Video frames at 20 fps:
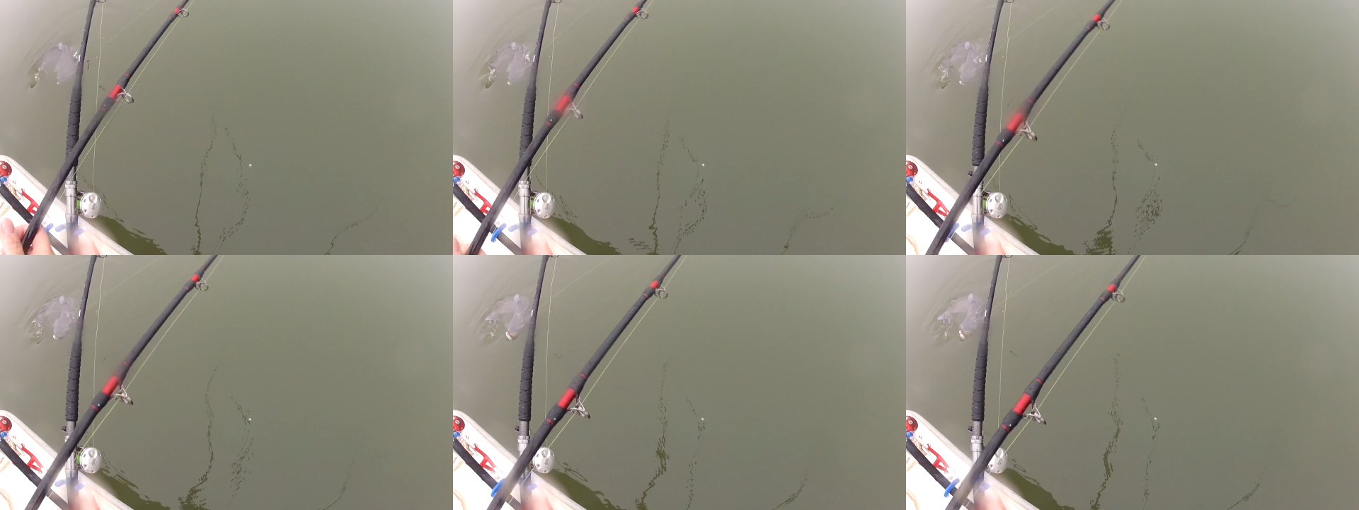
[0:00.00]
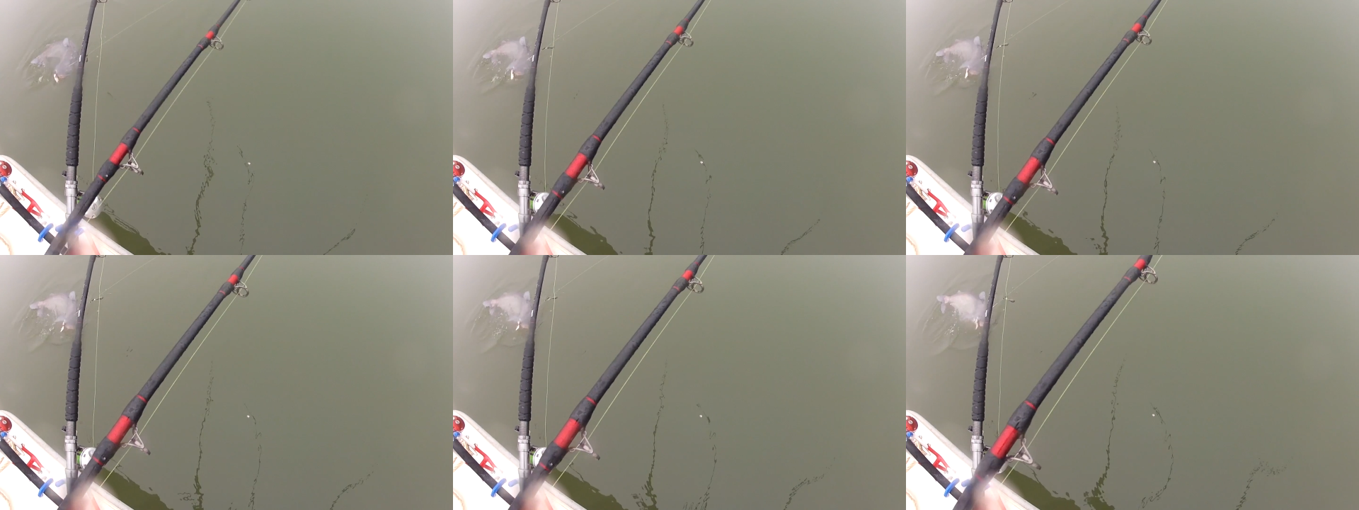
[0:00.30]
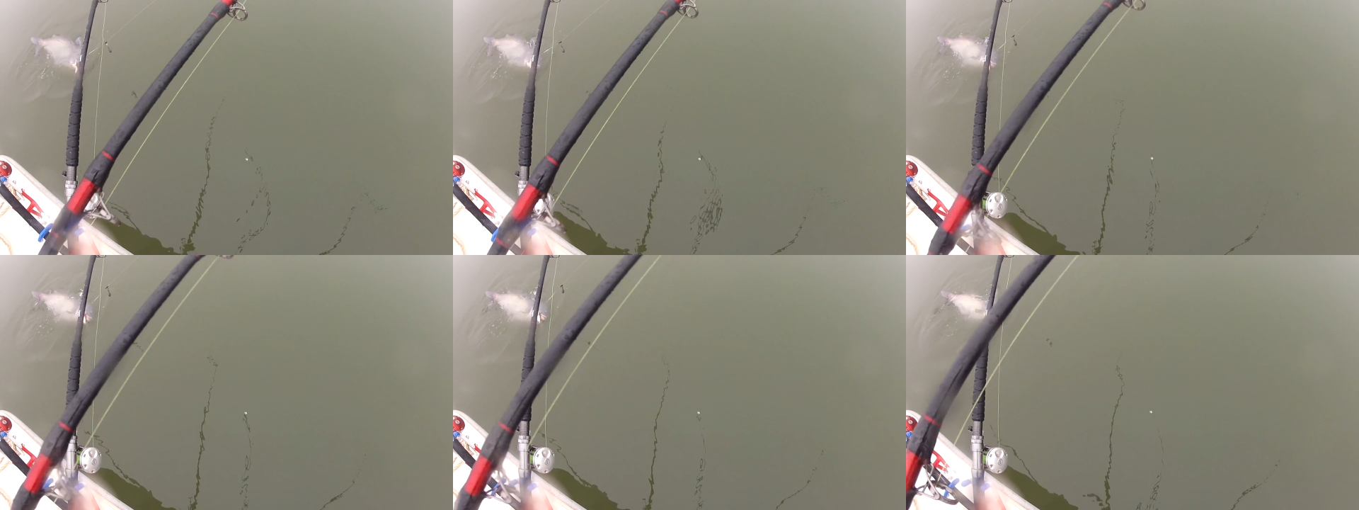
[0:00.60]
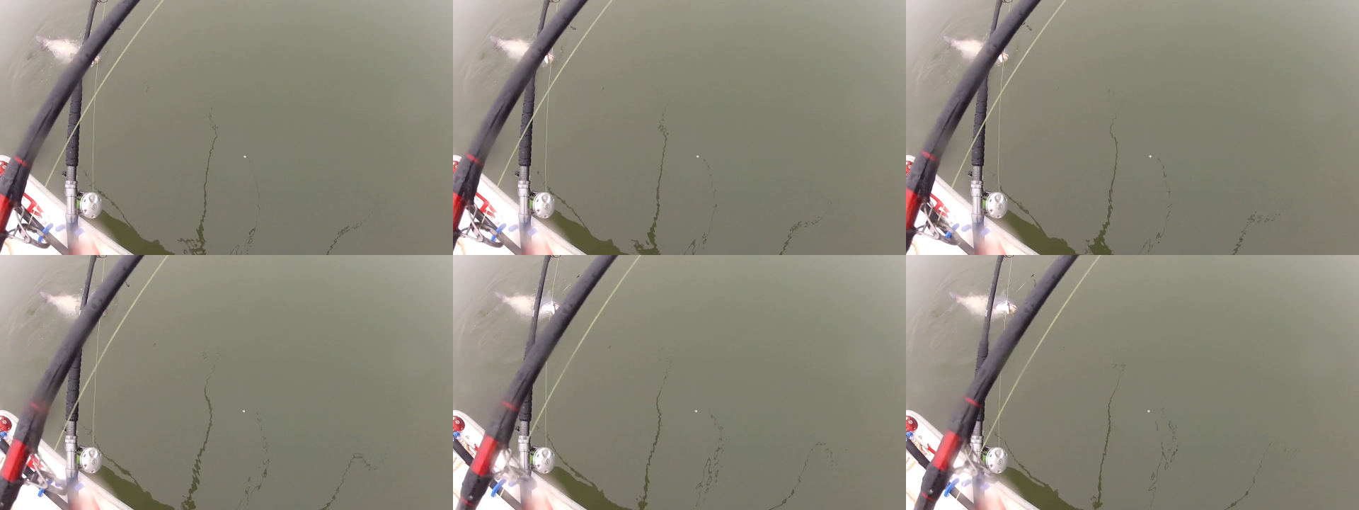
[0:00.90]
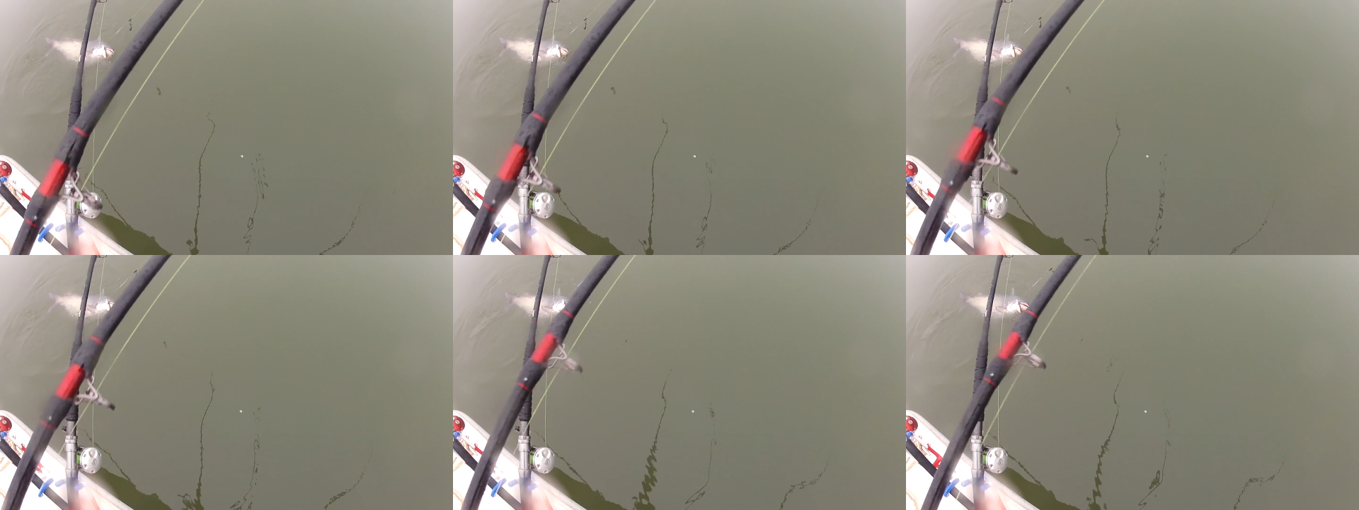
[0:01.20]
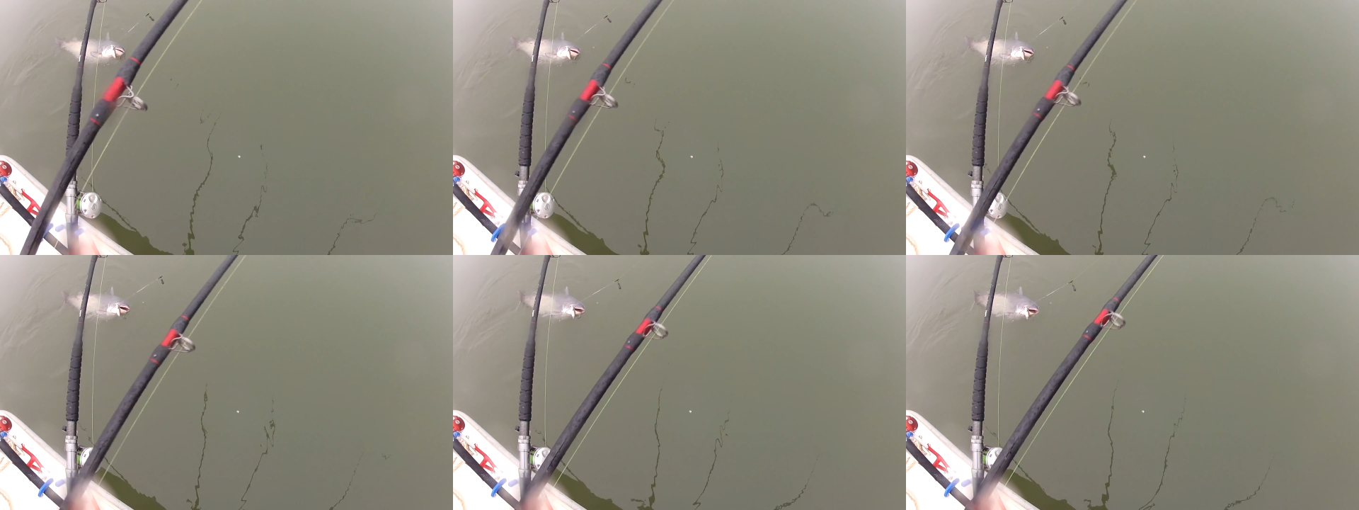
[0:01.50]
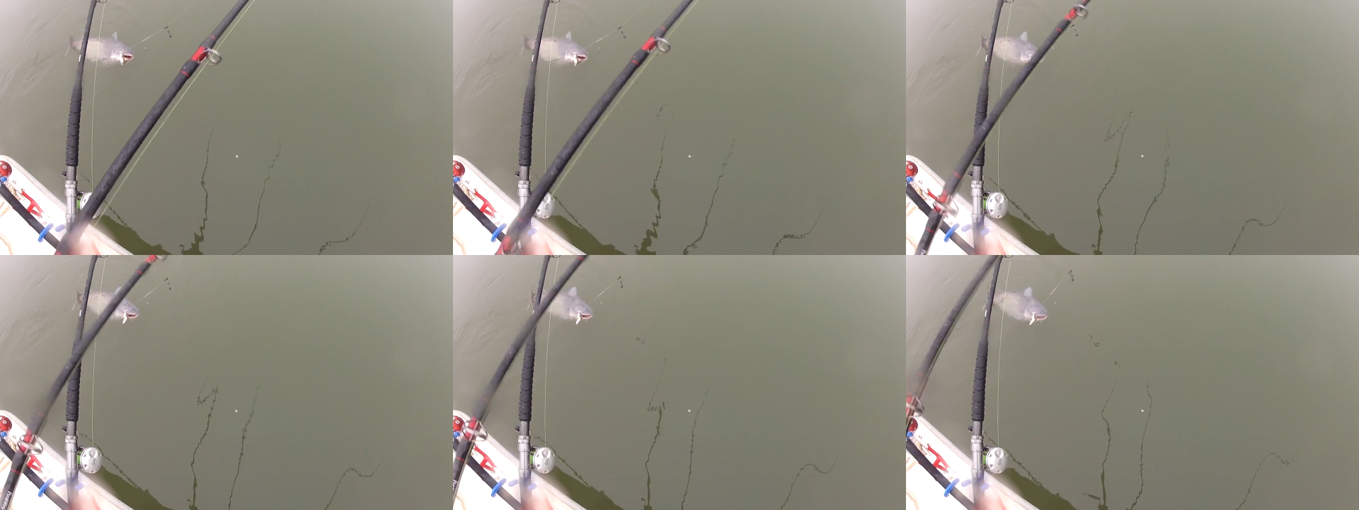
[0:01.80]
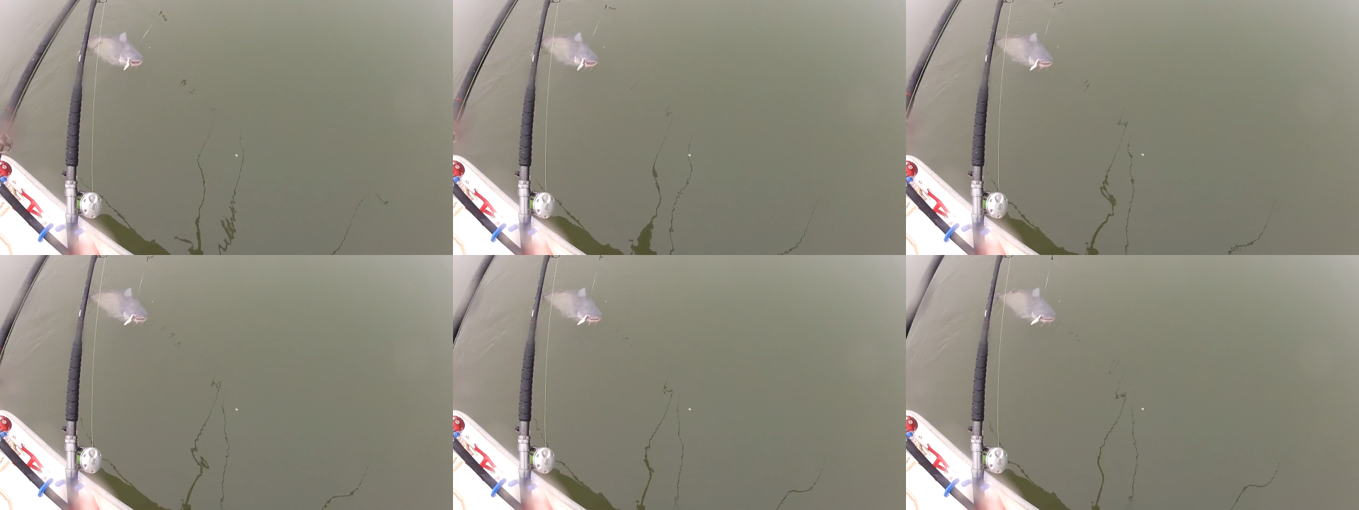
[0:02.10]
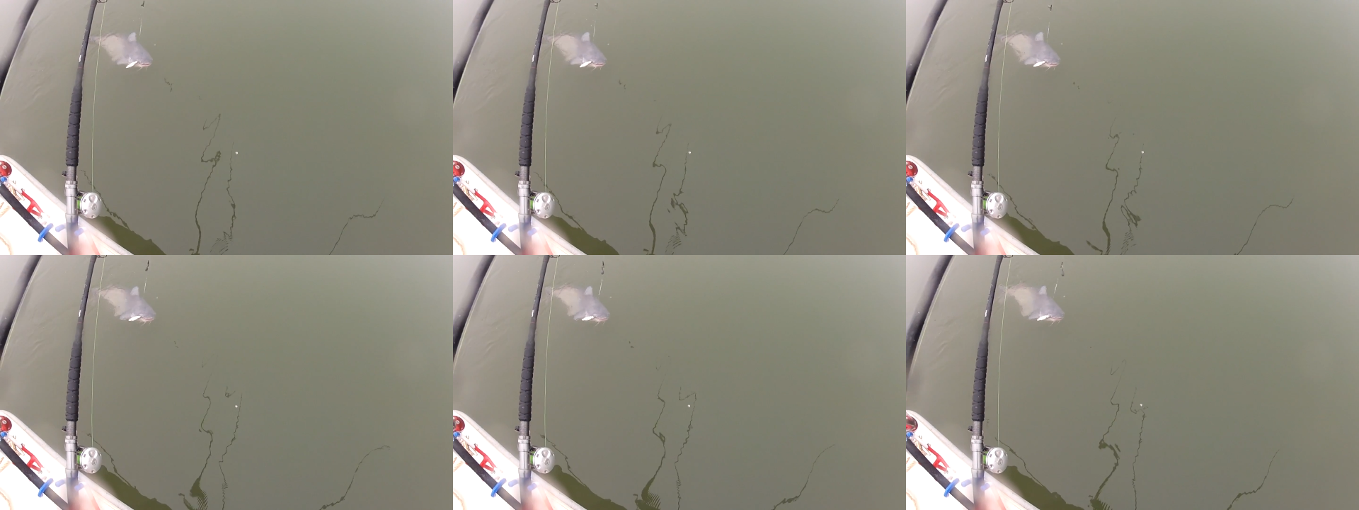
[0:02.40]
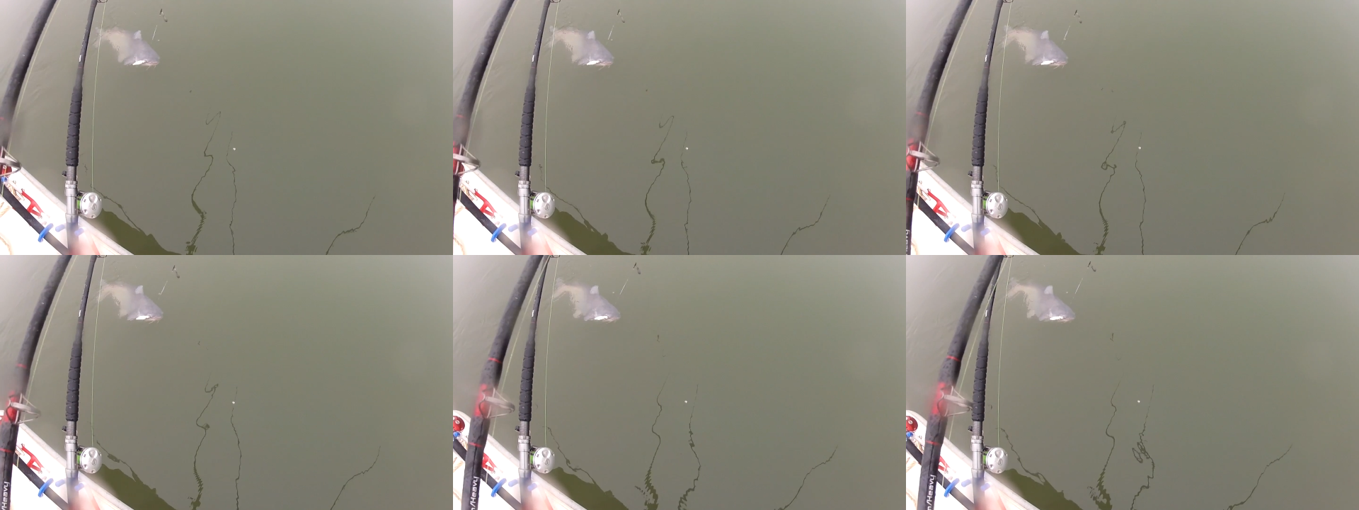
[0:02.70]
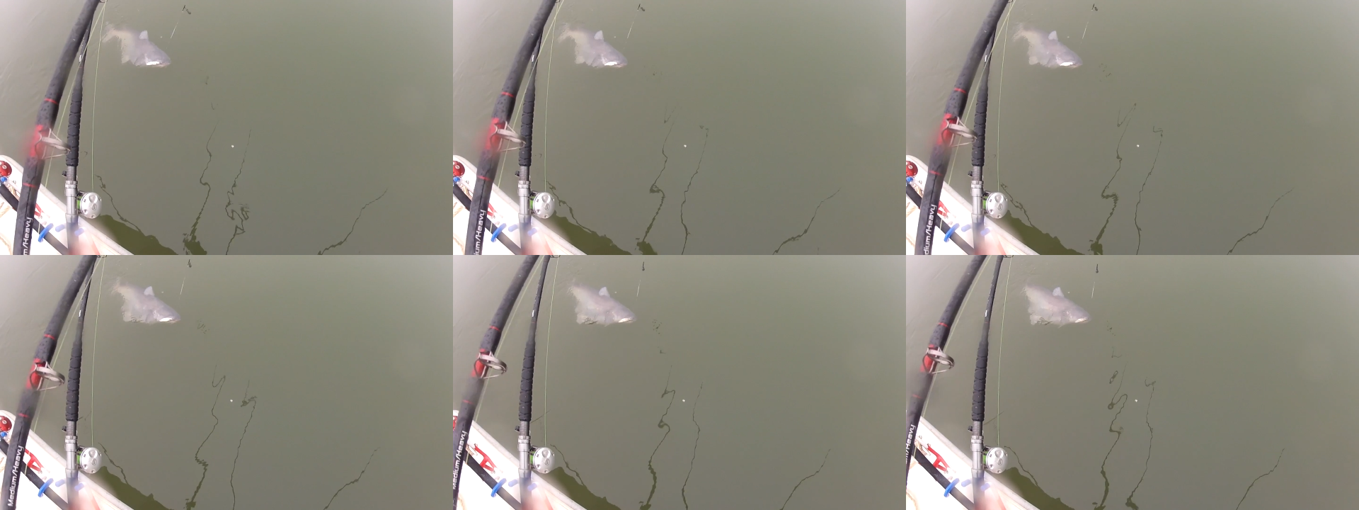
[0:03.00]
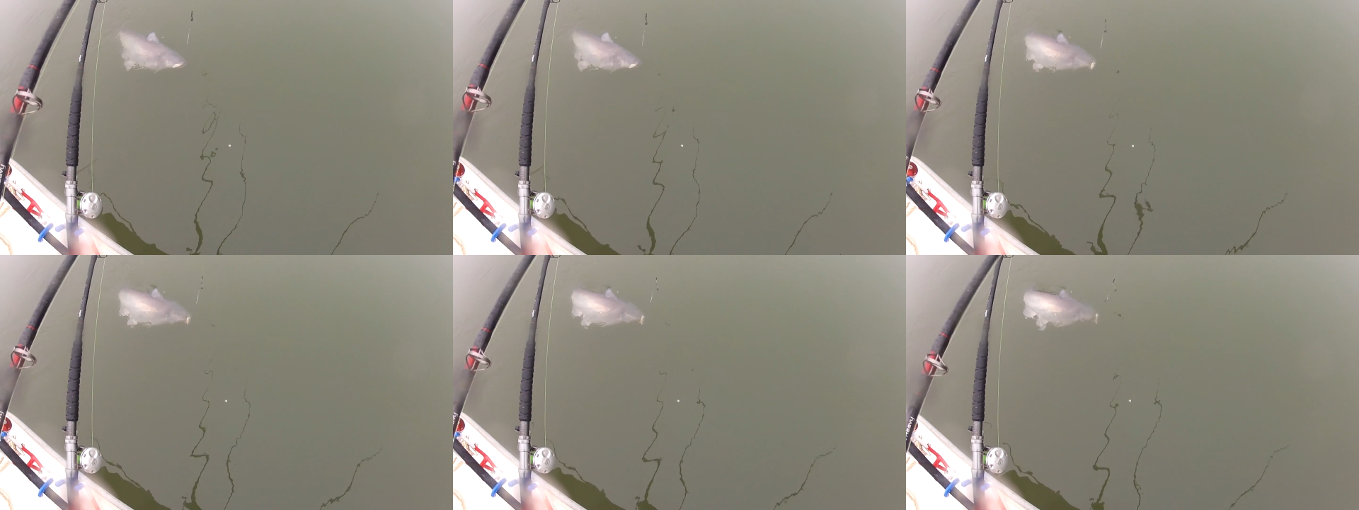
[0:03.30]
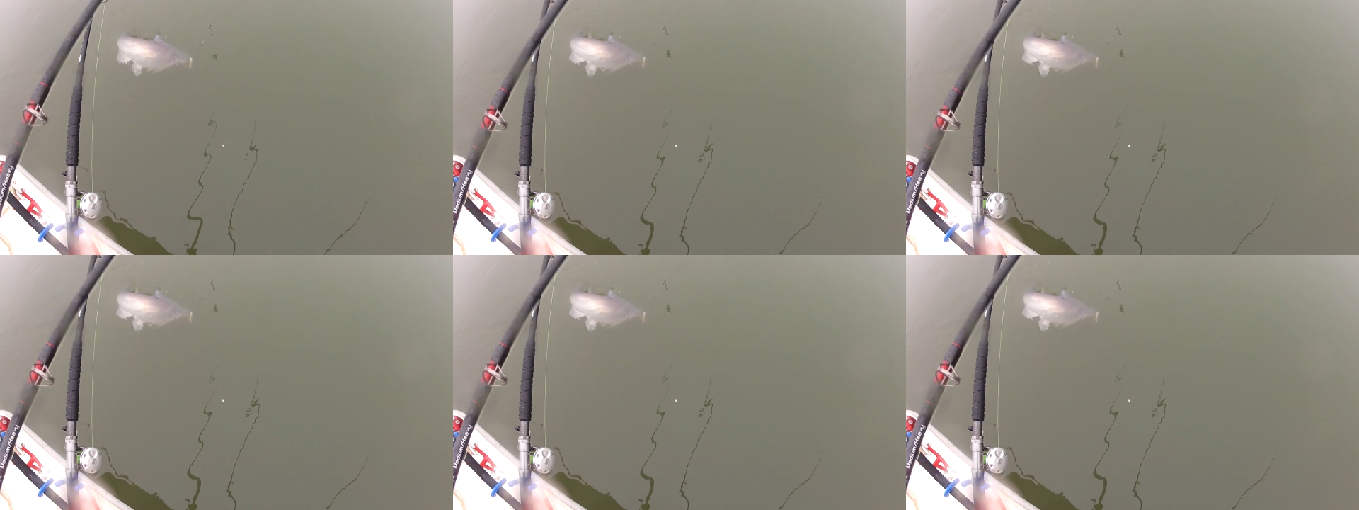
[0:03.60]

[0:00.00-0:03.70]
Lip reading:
Nobody's mouth can be seen.